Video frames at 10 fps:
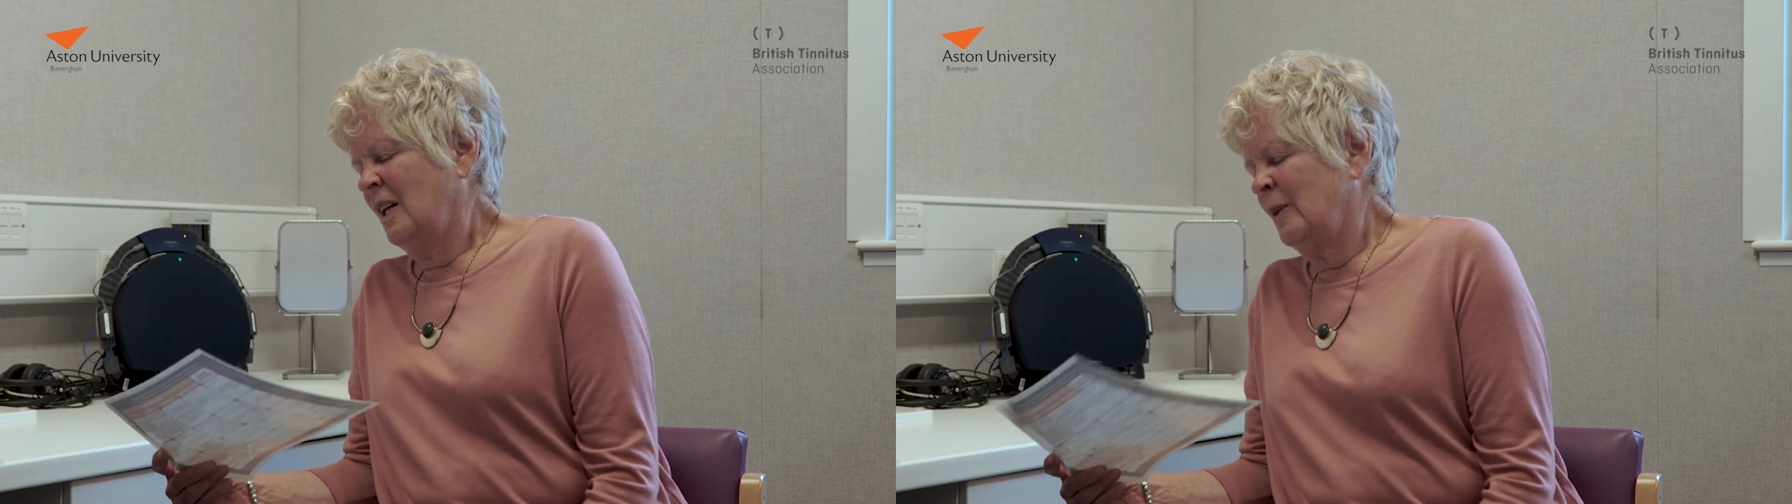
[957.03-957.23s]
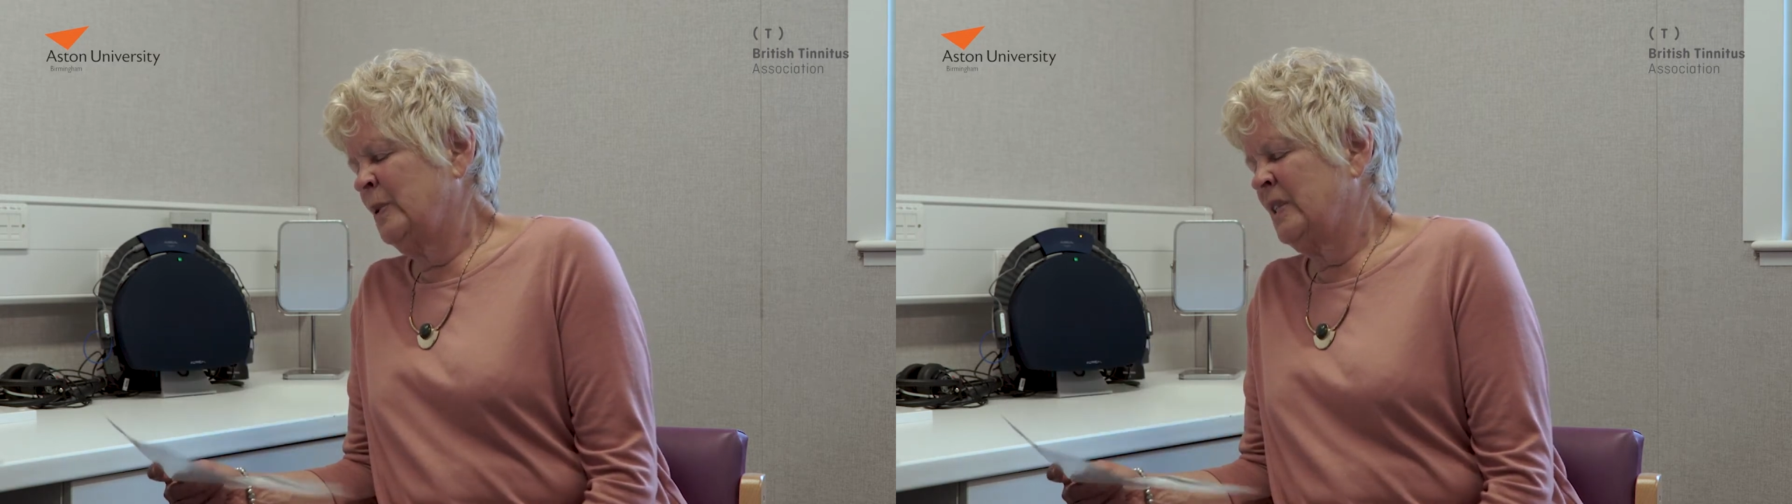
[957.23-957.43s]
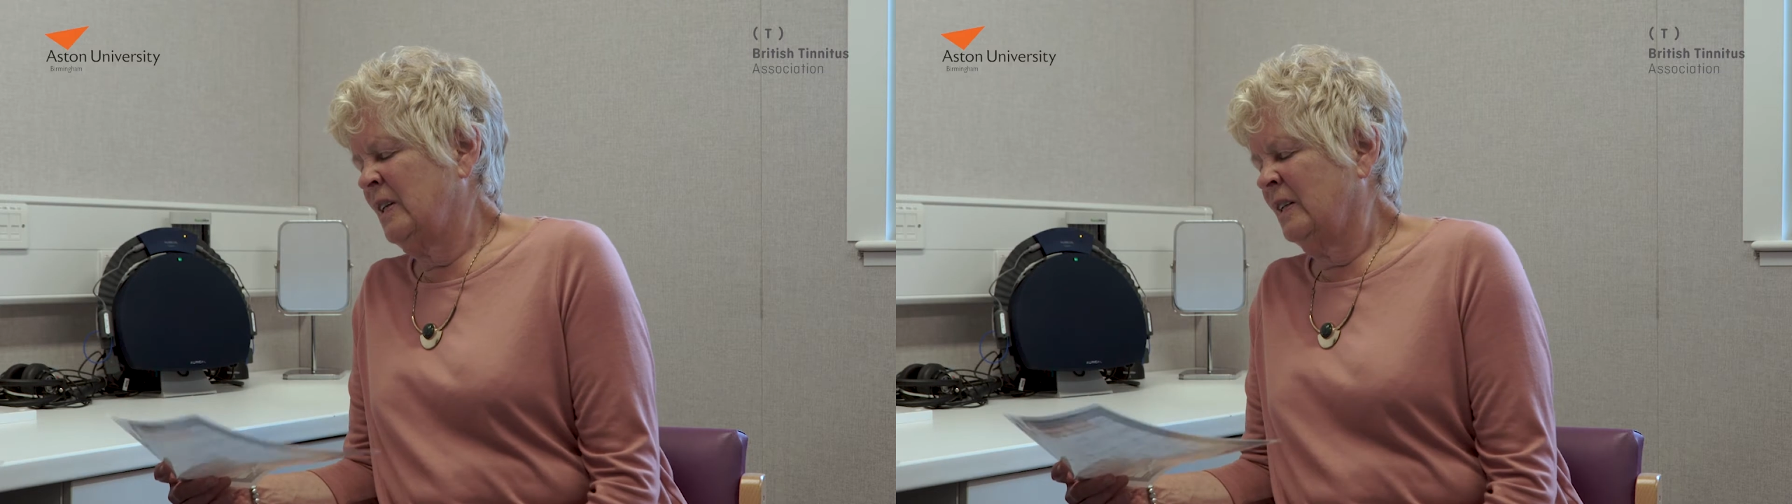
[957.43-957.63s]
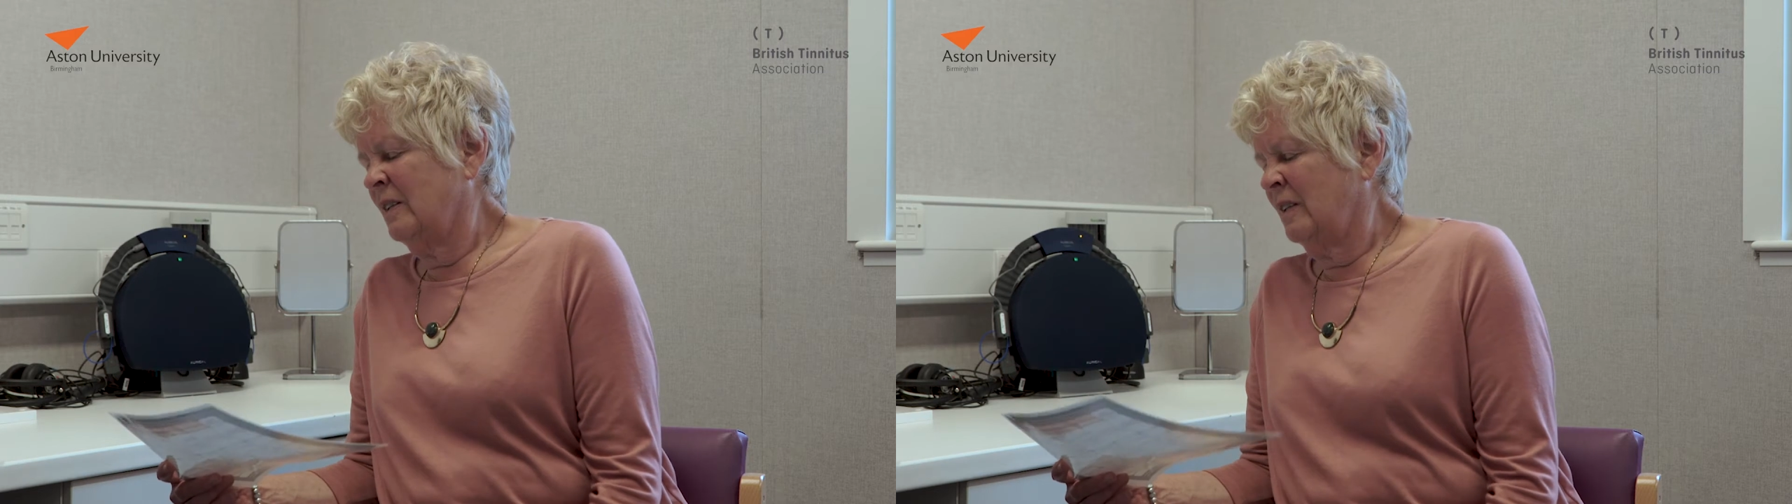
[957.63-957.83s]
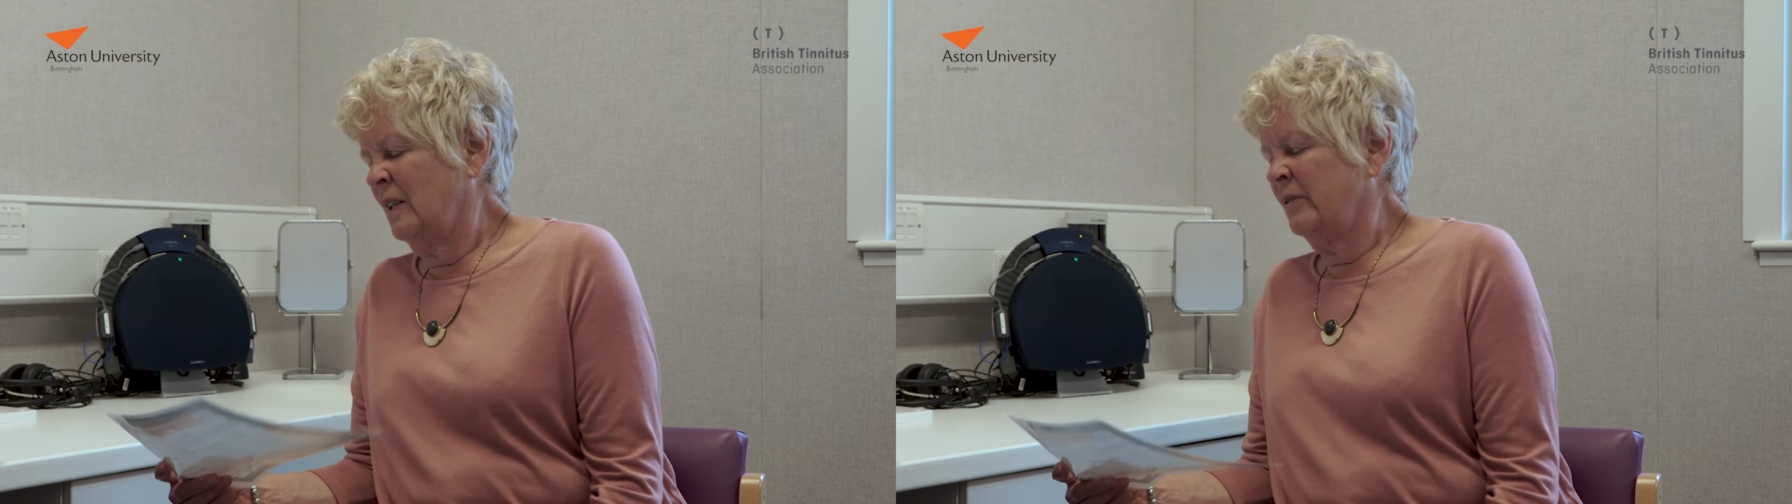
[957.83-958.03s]
upset
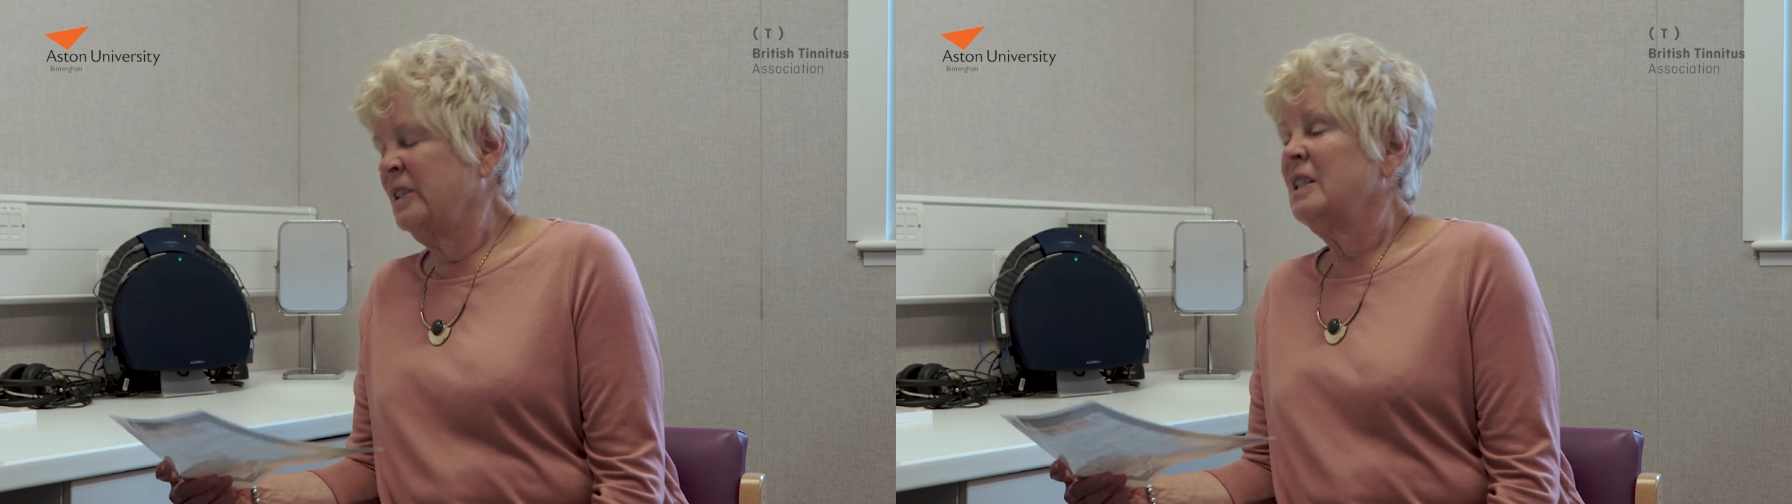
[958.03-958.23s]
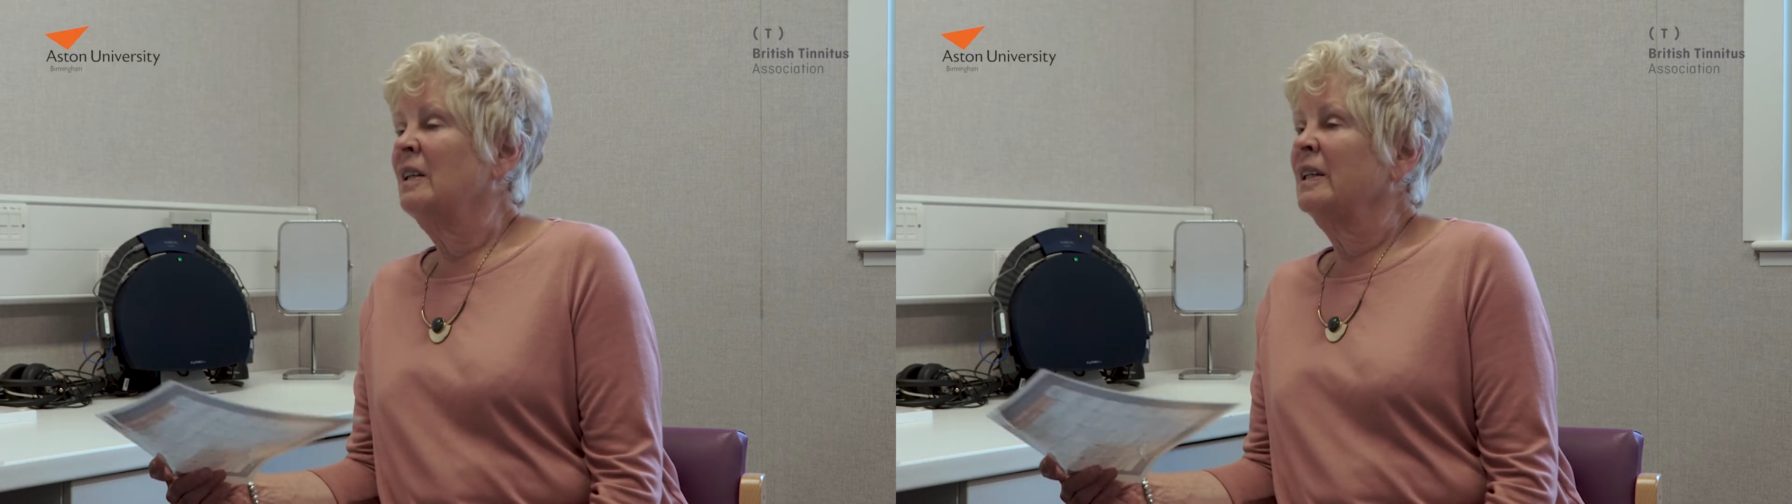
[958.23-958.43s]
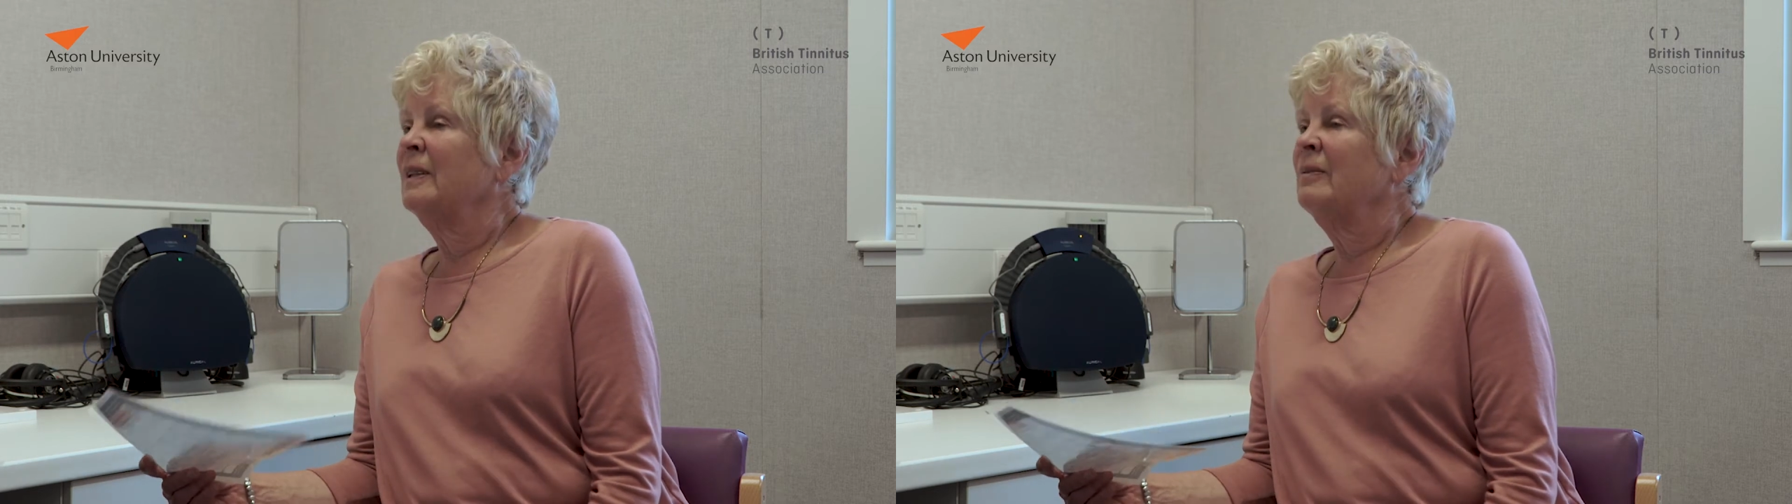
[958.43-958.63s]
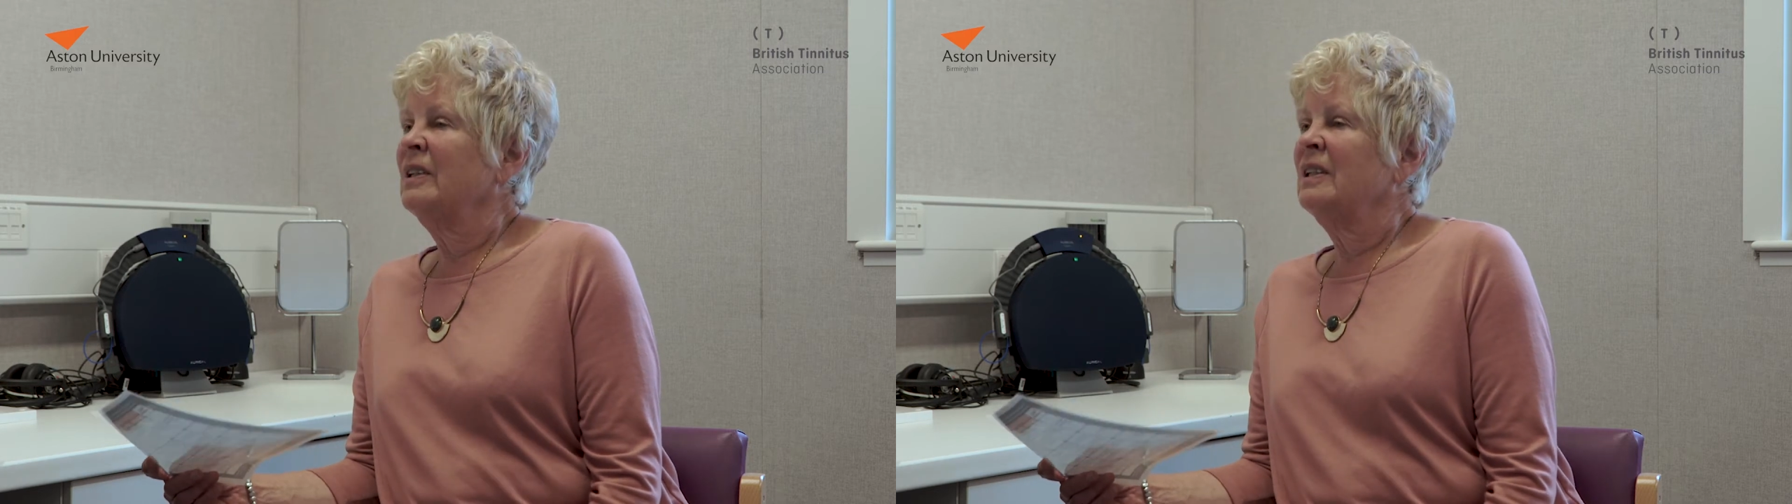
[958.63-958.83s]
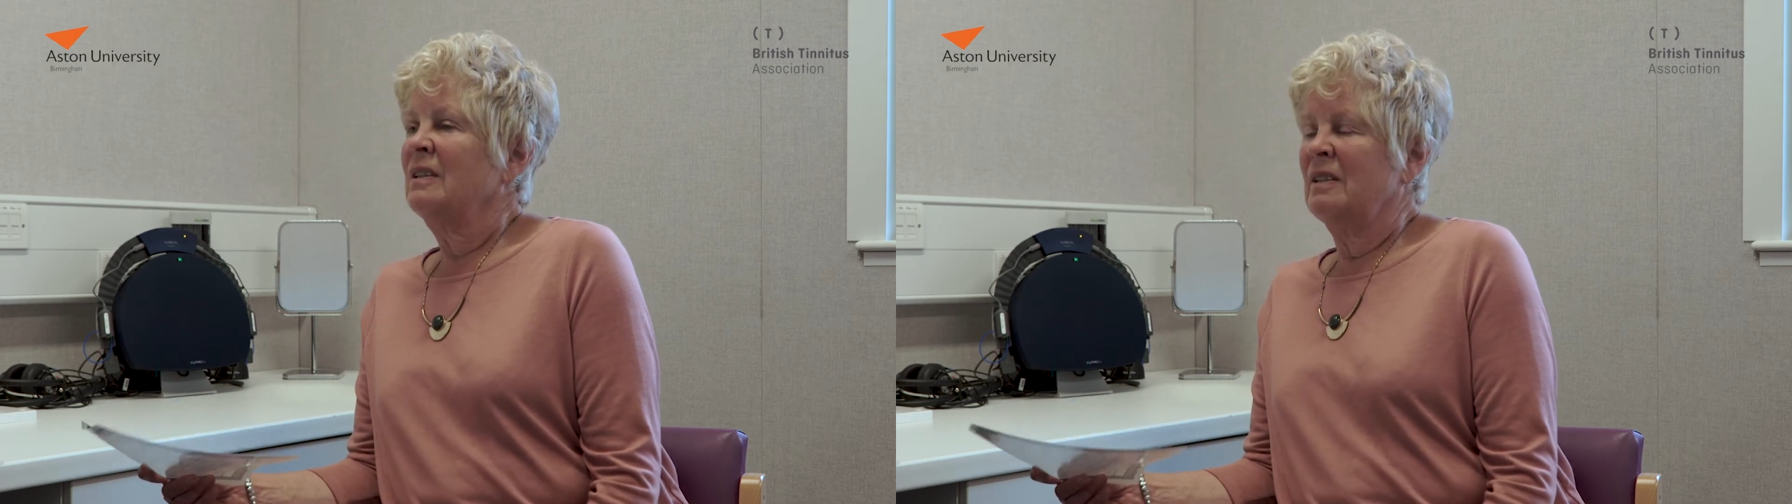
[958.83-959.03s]
every time that